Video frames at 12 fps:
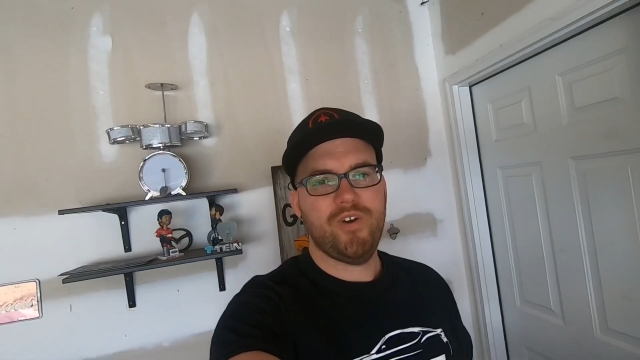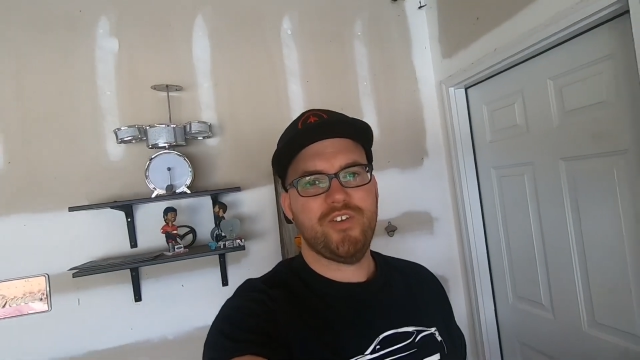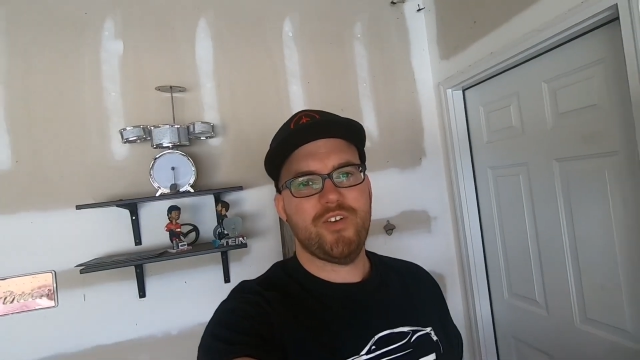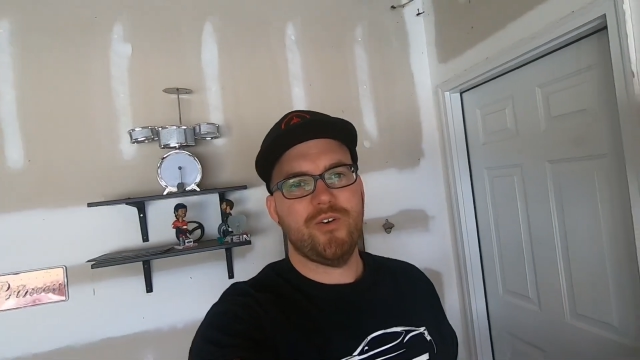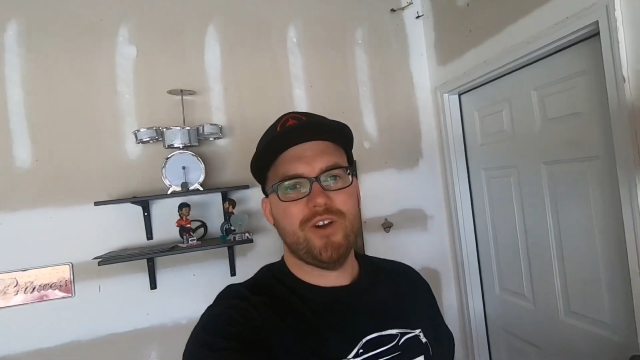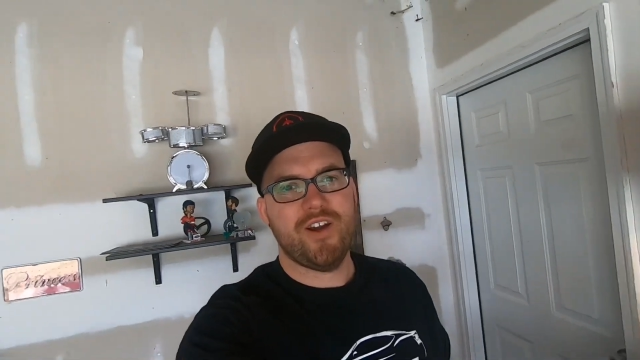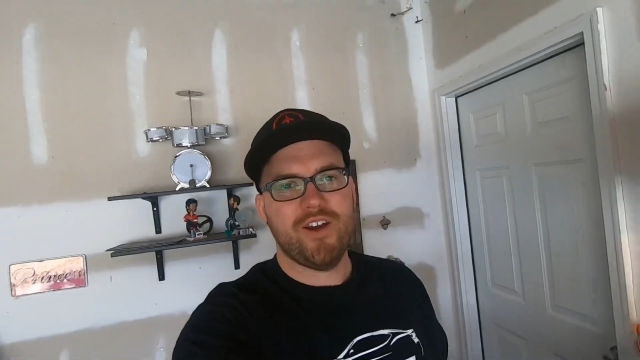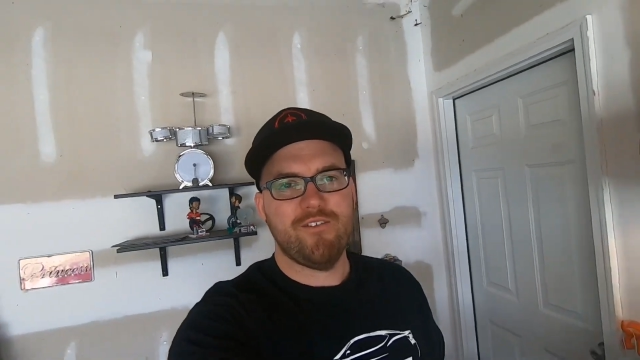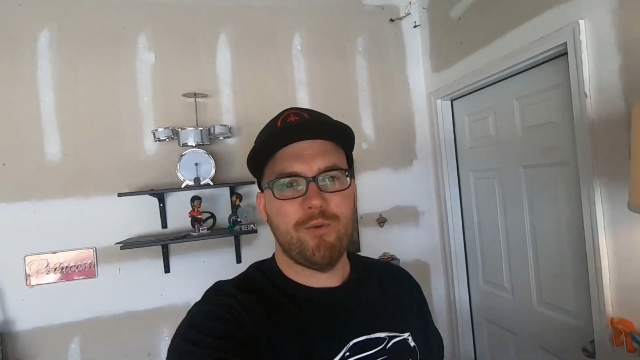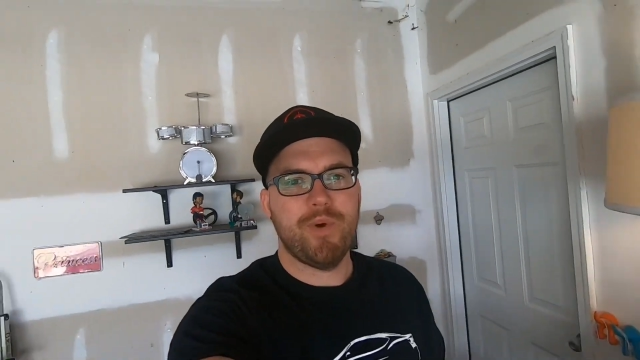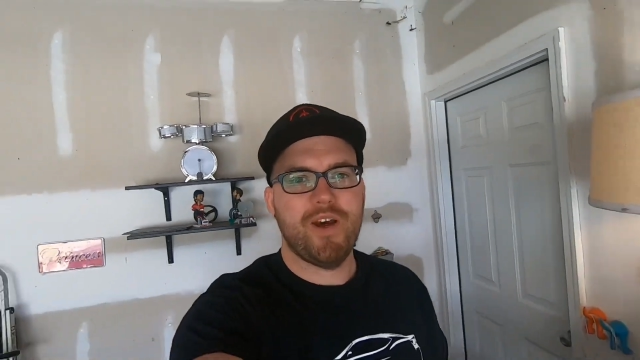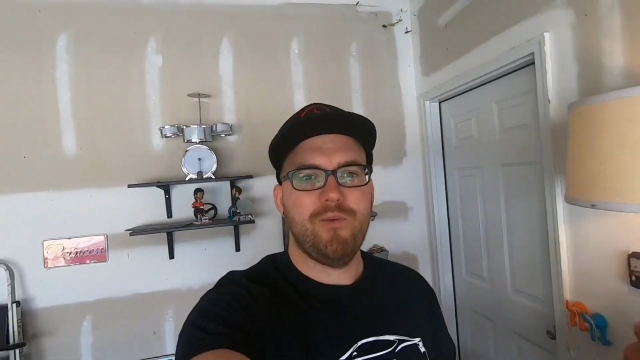going on,
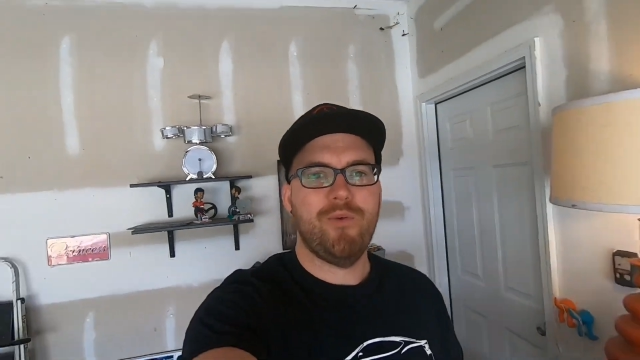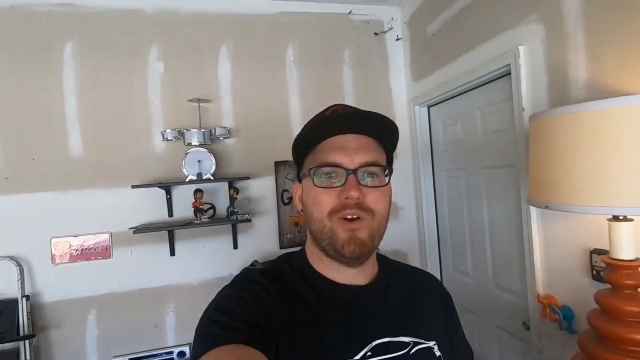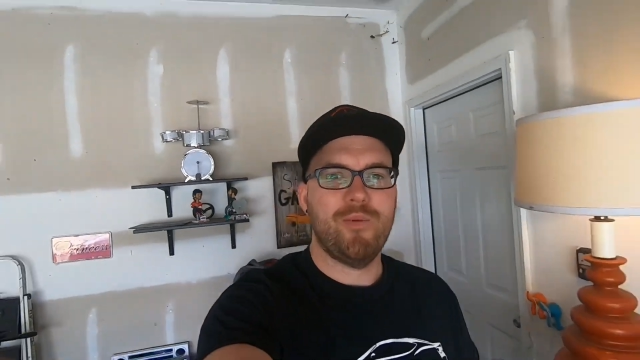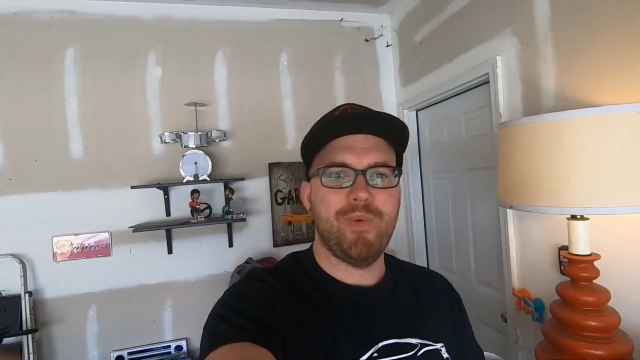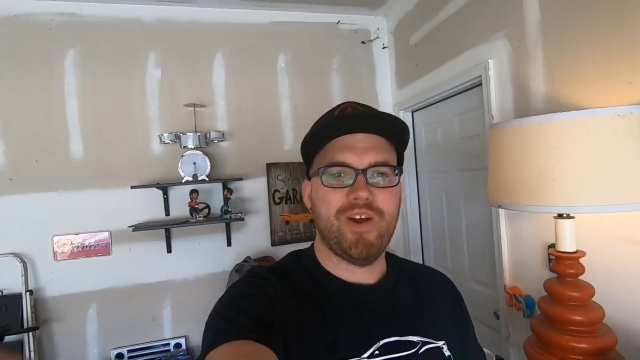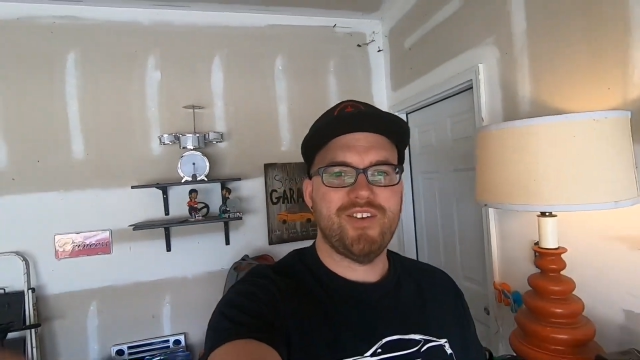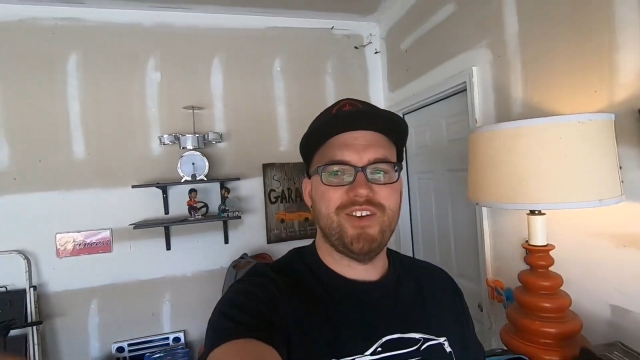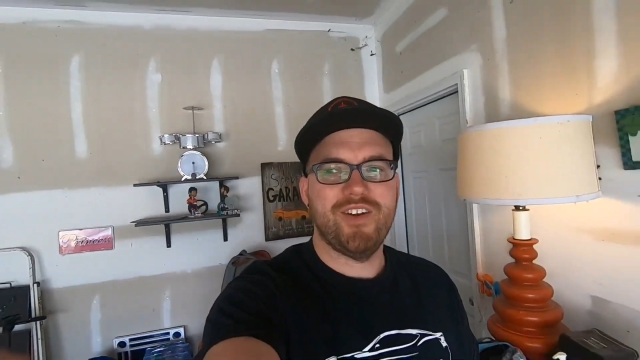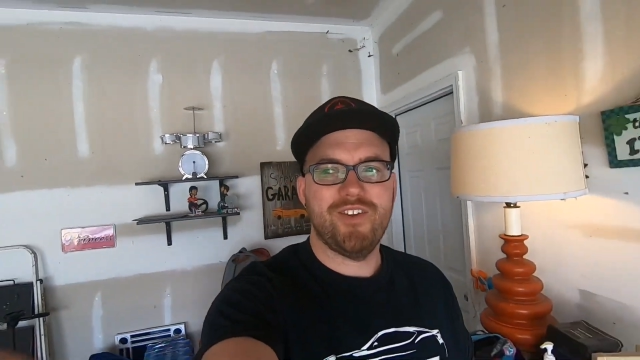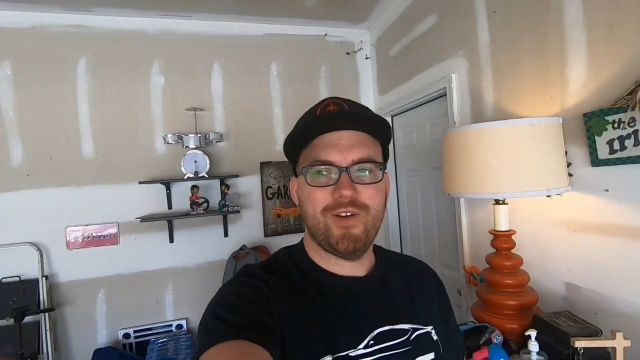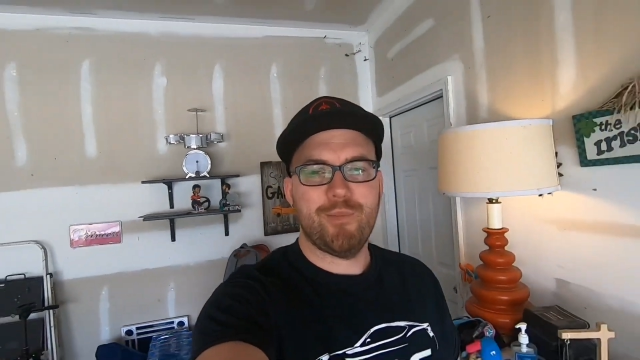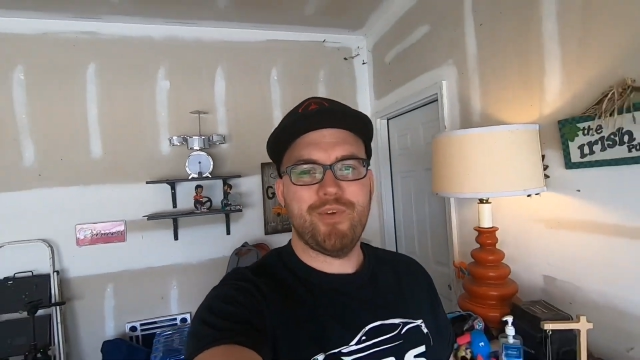everybody? Welcome back to
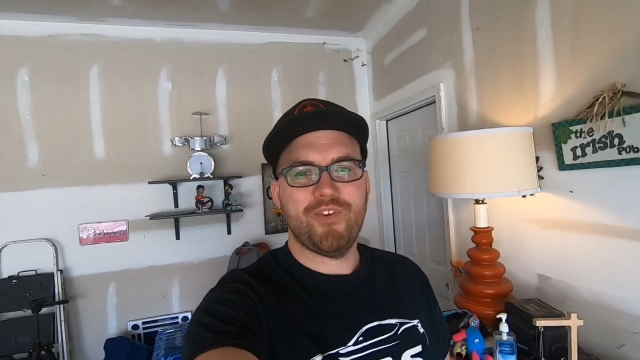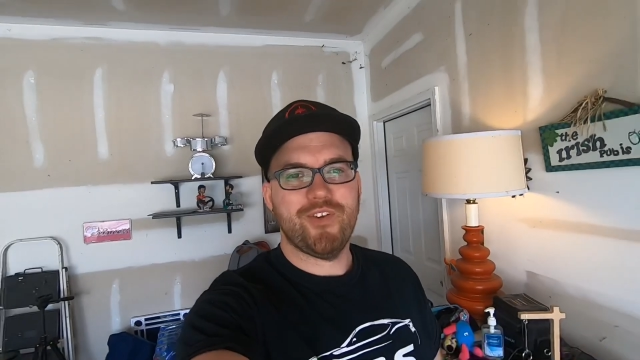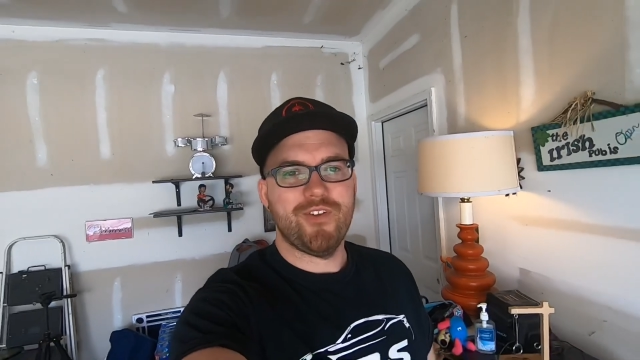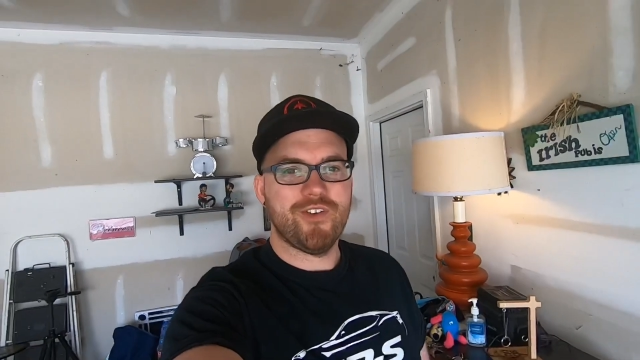another episode of